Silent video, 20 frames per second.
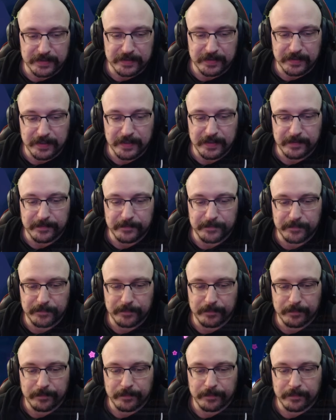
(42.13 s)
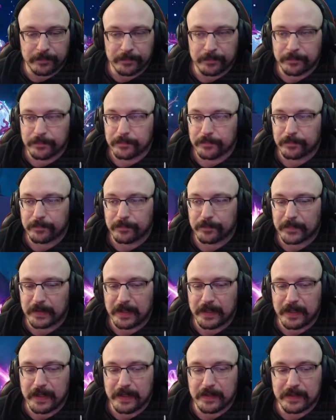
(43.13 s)
today.
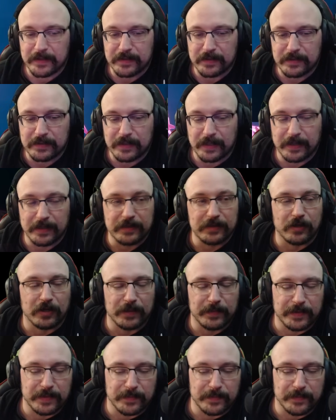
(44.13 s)
And let's just kind of talk about